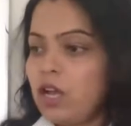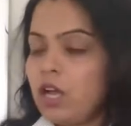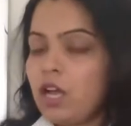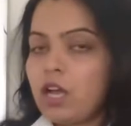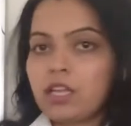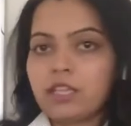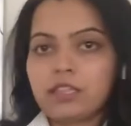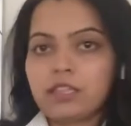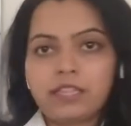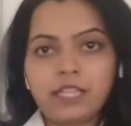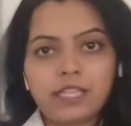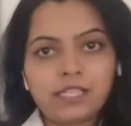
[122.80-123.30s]

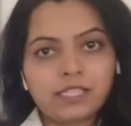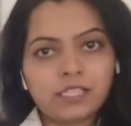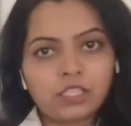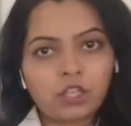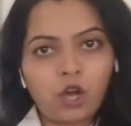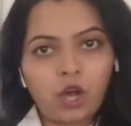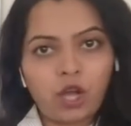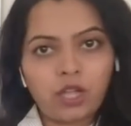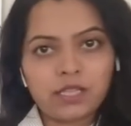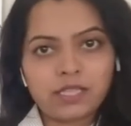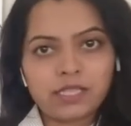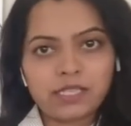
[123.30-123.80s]
this
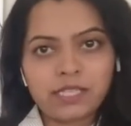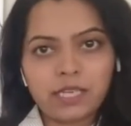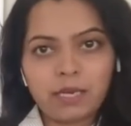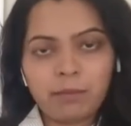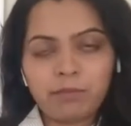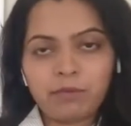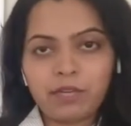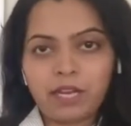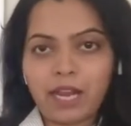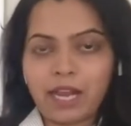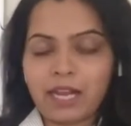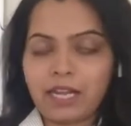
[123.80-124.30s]
concept
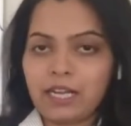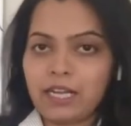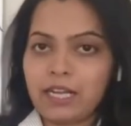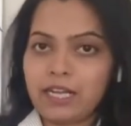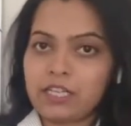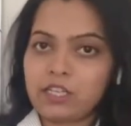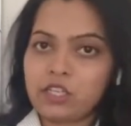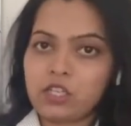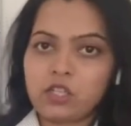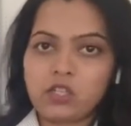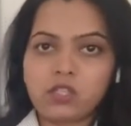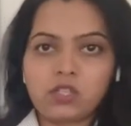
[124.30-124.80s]
and let
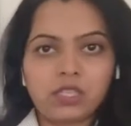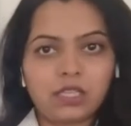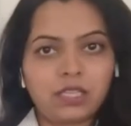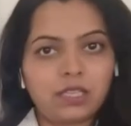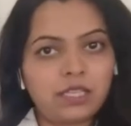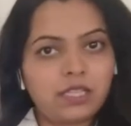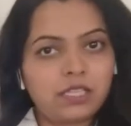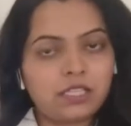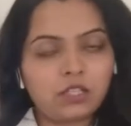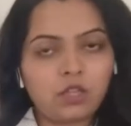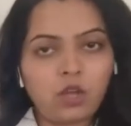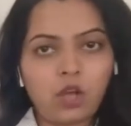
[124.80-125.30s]
us see
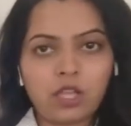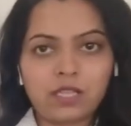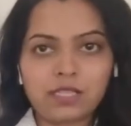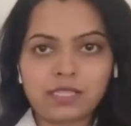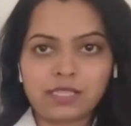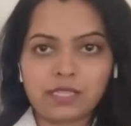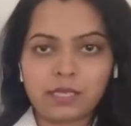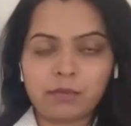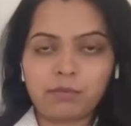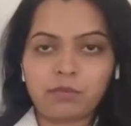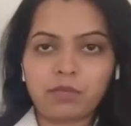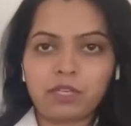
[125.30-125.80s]
this
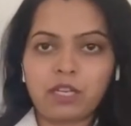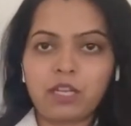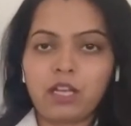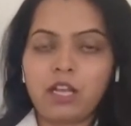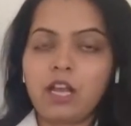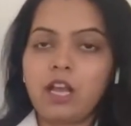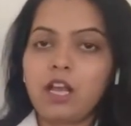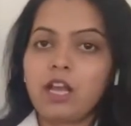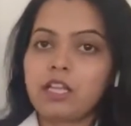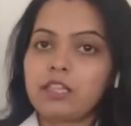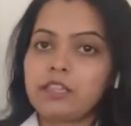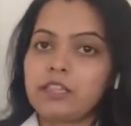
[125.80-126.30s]
concept.
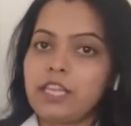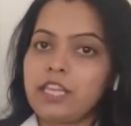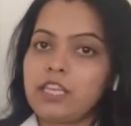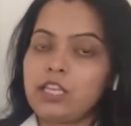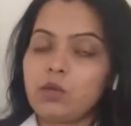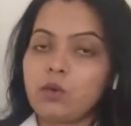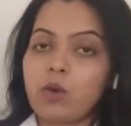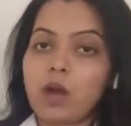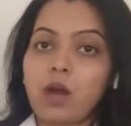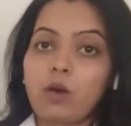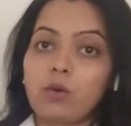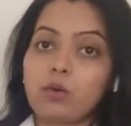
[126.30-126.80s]
Then you
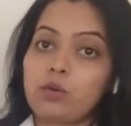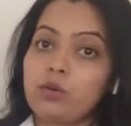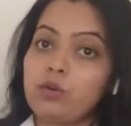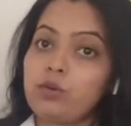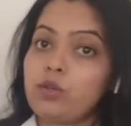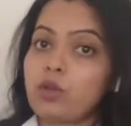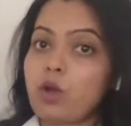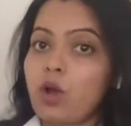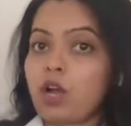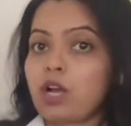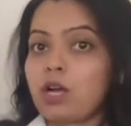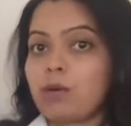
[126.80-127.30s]
have to
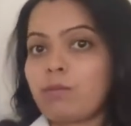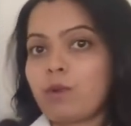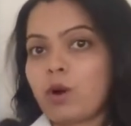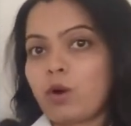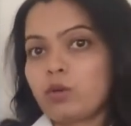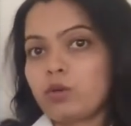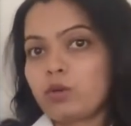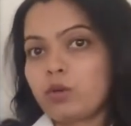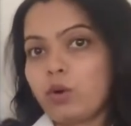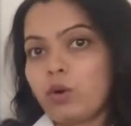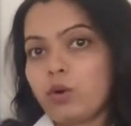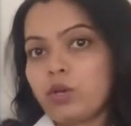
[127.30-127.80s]
talk about
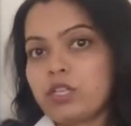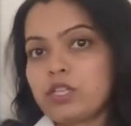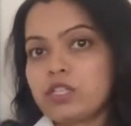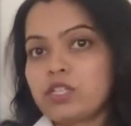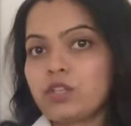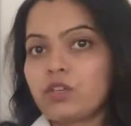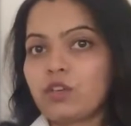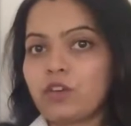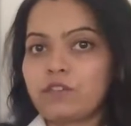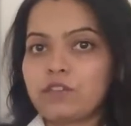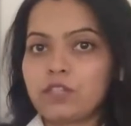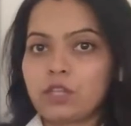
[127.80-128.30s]
origin
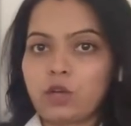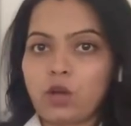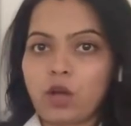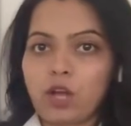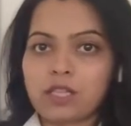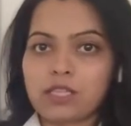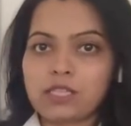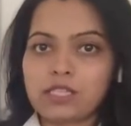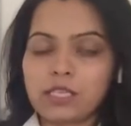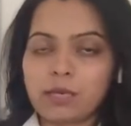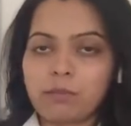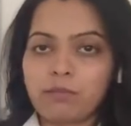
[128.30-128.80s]
of the
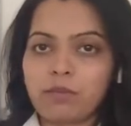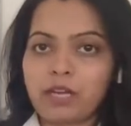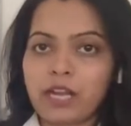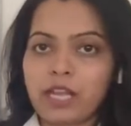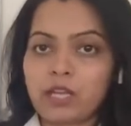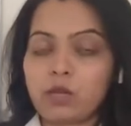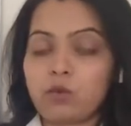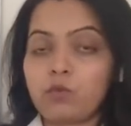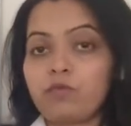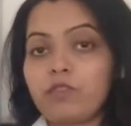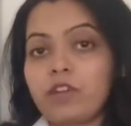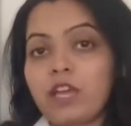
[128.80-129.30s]
concept, like
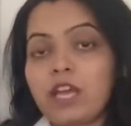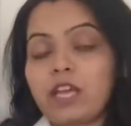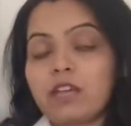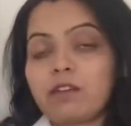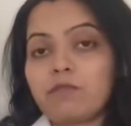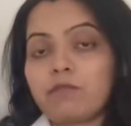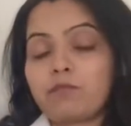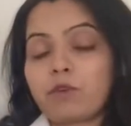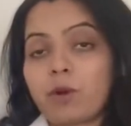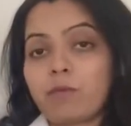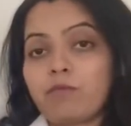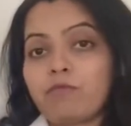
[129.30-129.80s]

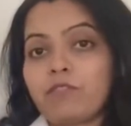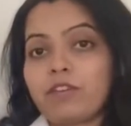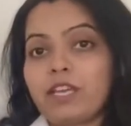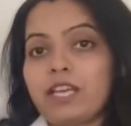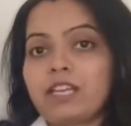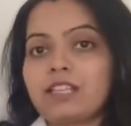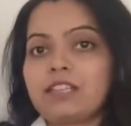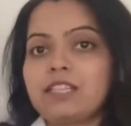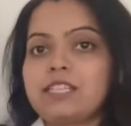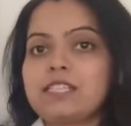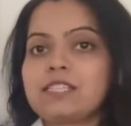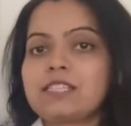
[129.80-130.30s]
from where
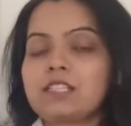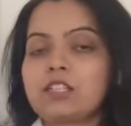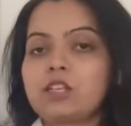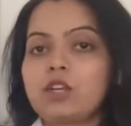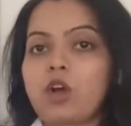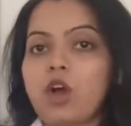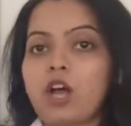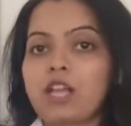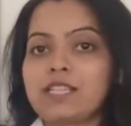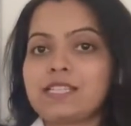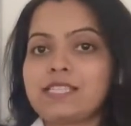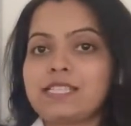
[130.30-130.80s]
this
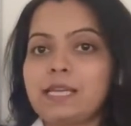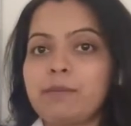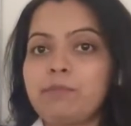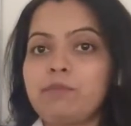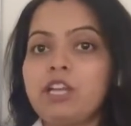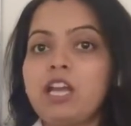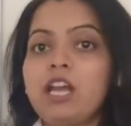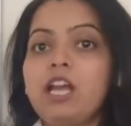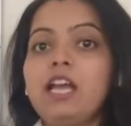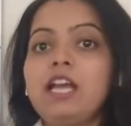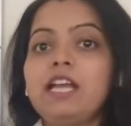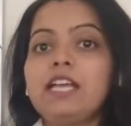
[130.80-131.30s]
concept
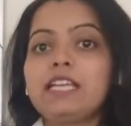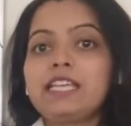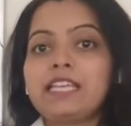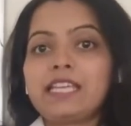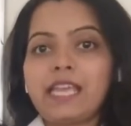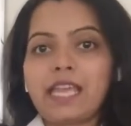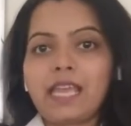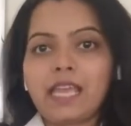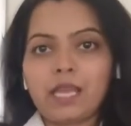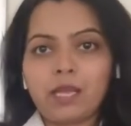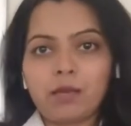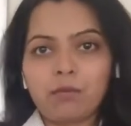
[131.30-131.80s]

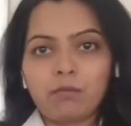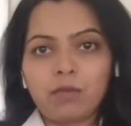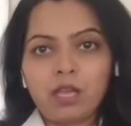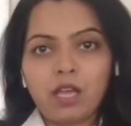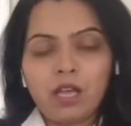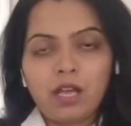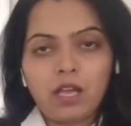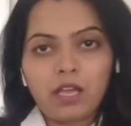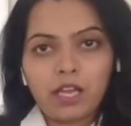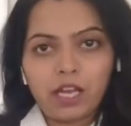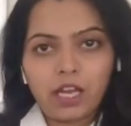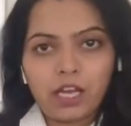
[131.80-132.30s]
came
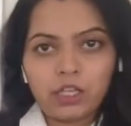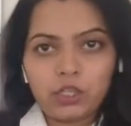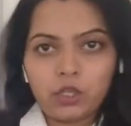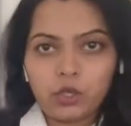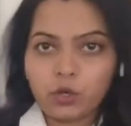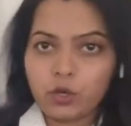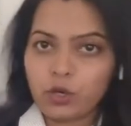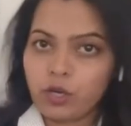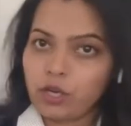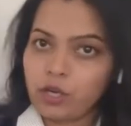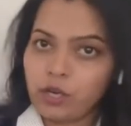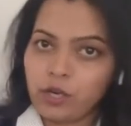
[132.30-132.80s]
in your
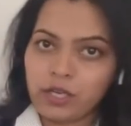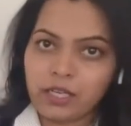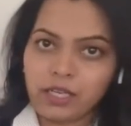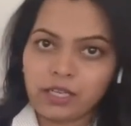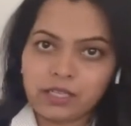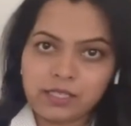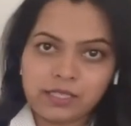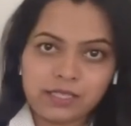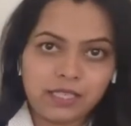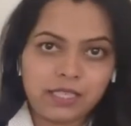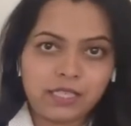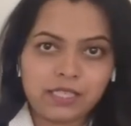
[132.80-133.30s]
legal
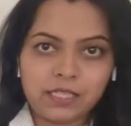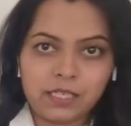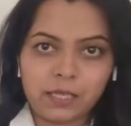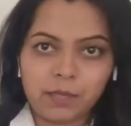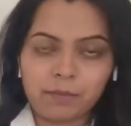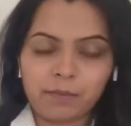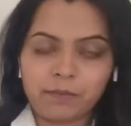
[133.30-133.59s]
system.